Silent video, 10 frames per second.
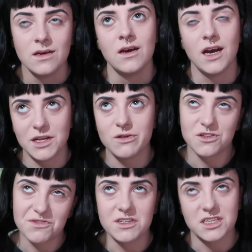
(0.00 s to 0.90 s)
I know it
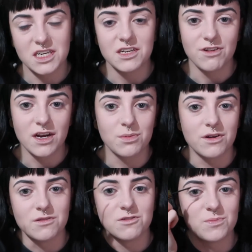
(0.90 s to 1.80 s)
doesn't really dye your
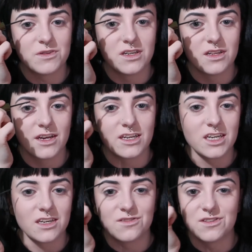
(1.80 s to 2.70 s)
eyebrows, but it like
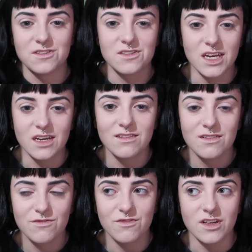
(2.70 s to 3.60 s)
dyes the skin
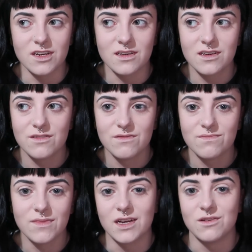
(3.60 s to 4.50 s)
for like,
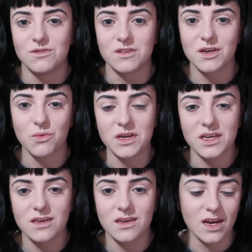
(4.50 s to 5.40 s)
I don't know, like a
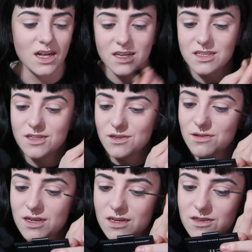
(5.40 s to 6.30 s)
week. I like to do
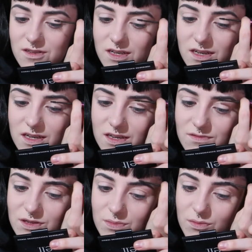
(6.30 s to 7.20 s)
that because it gives
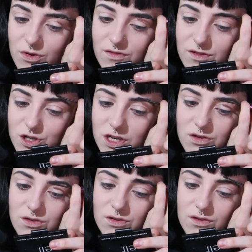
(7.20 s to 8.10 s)
a bit more of a
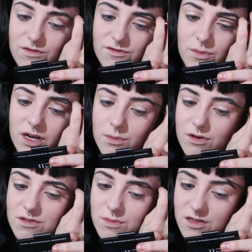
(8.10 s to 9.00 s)
shadow for my
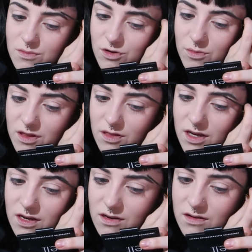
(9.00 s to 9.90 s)
eyebrows and makes them look a bit
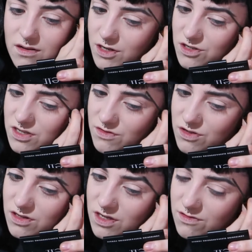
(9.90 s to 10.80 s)
thicker. I just haven't done
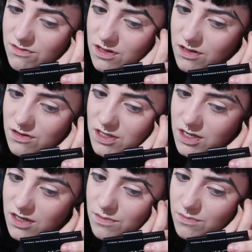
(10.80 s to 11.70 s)
that in a really long
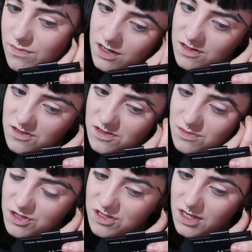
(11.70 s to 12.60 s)
time. I guess because I'm
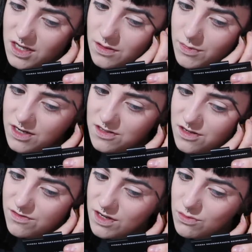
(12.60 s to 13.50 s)
just like in the mindset
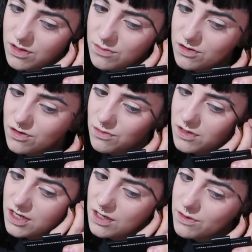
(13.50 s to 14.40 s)
of like, well, I'm not going
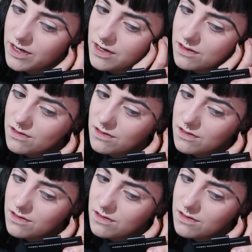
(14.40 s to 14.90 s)
anywhere.